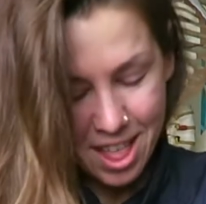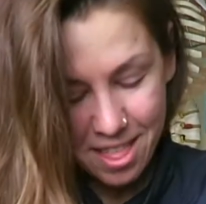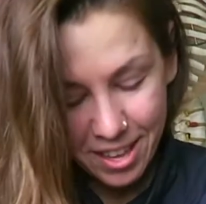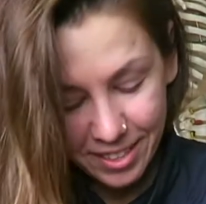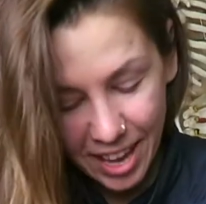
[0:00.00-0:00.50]

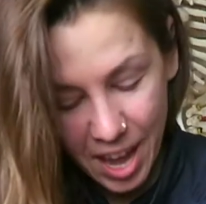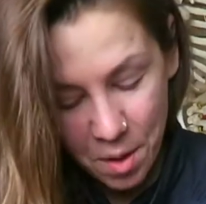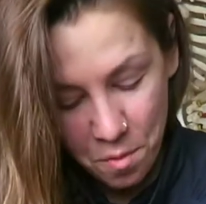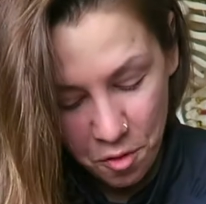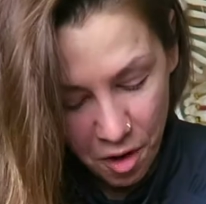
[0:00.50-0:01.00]
this
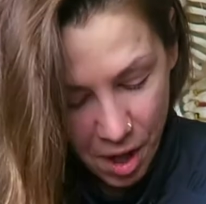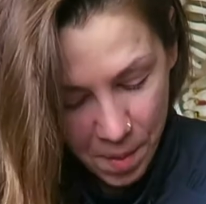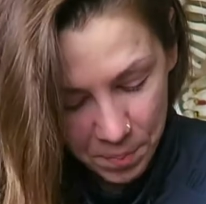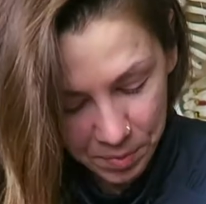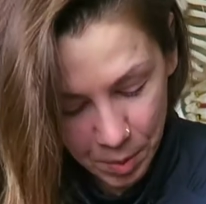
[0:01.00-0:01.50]
came
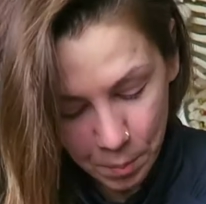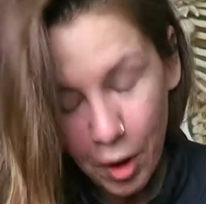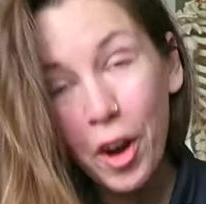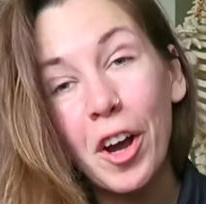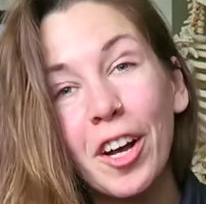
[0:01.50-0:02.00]
from
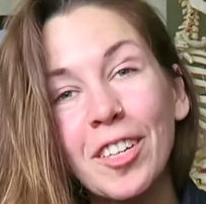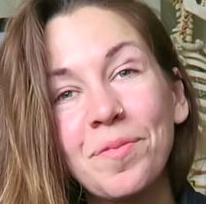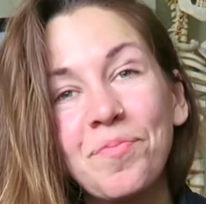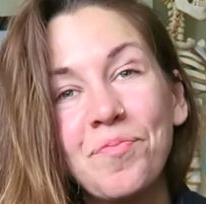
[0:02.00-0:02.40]
Pearl